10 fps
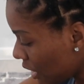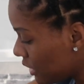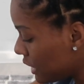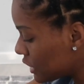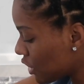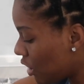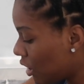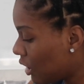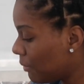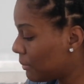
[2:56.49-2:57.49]
And these are
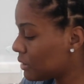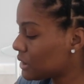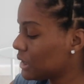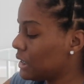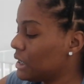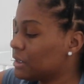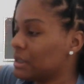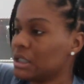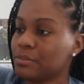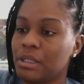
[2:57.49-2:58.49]
all, mostly
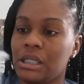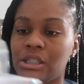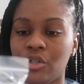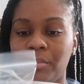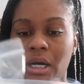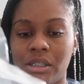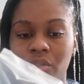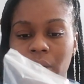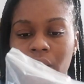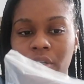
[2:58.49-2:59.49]
these 2
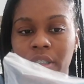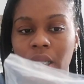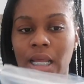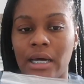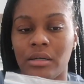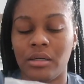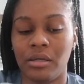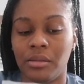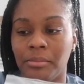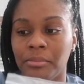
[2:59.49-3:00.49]
boxes right here is a lot
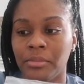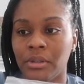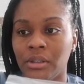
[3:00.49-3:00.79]
of